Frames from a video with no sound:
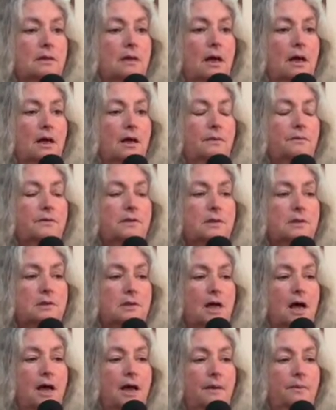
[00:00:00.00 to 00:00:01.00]
It was a
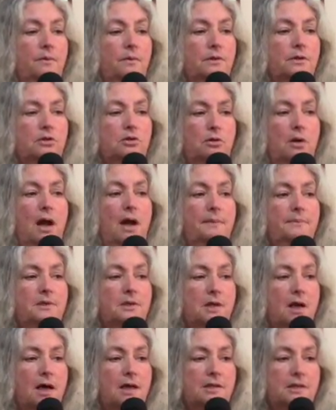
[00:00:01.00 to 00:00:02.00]
time when
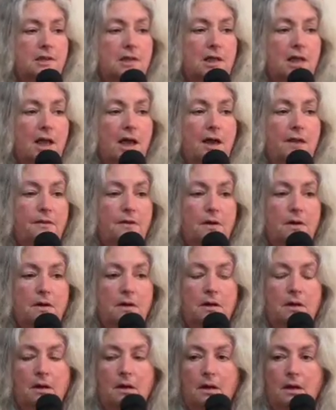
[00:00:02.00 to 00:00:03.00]
tribes got
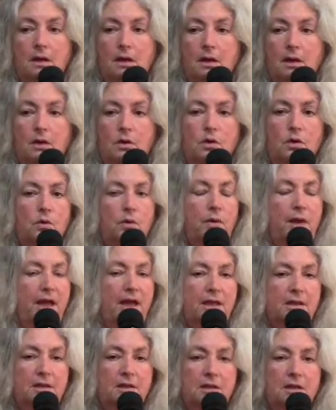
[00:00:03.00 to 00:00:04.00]
together who
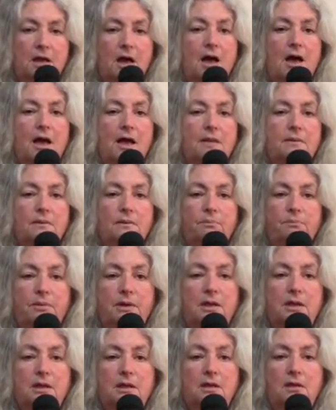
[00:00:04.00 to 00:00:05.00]
had not
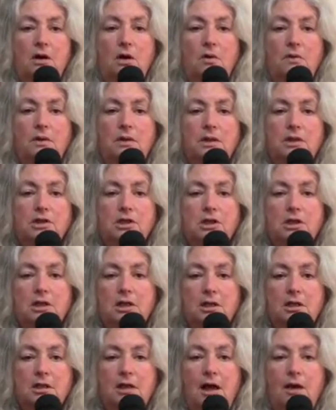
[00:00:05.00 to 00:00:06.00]
been in coalition,
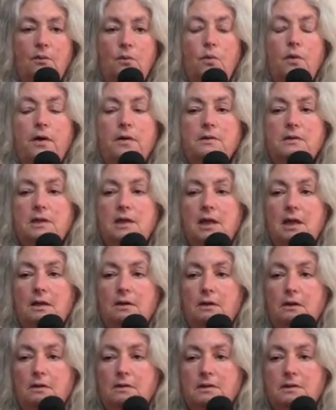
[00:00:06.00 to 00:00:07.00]
had not worked
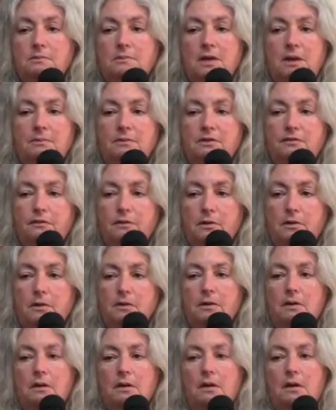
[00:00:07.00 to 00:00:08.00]
together, sometimes
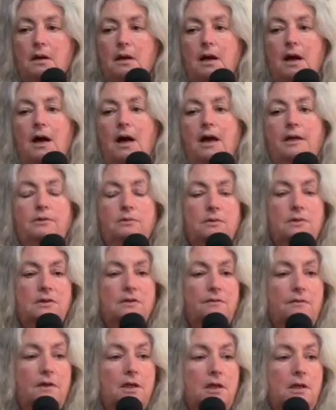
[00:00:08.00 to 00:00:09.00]
for
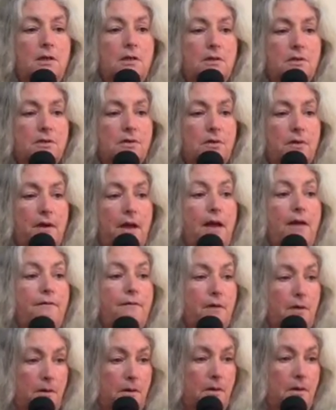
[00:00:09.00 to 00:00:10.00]
hundreds of years or
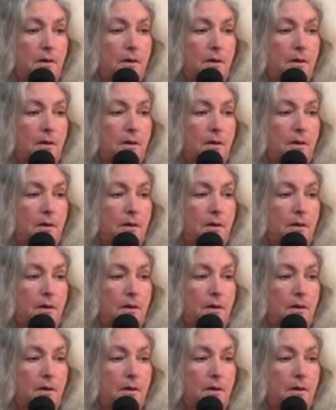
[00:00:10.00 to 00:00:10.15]
ever.